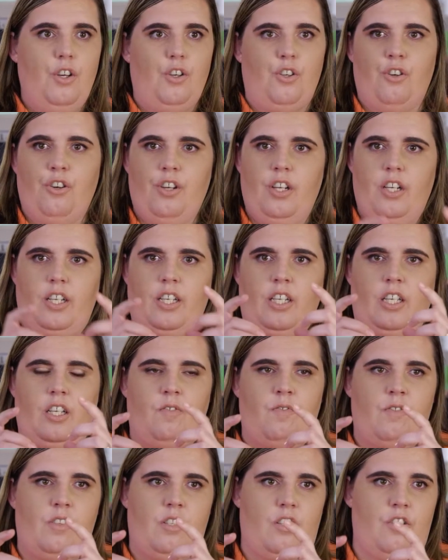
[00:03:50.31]
you're going to
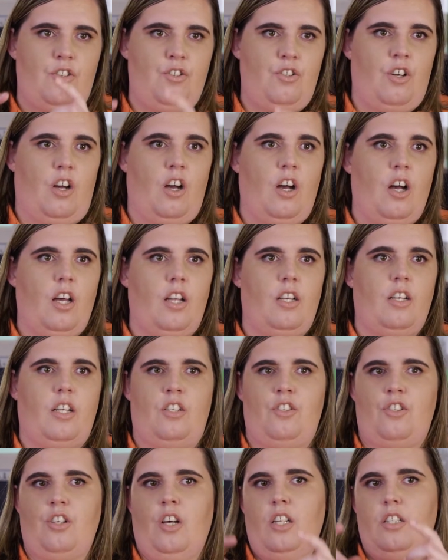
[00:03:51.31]
give to John,
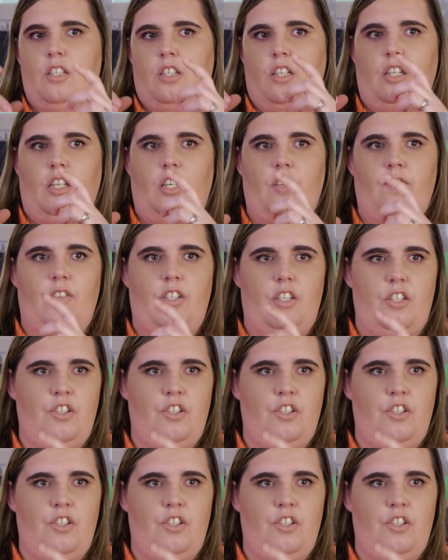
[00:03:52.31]
and John's going to give to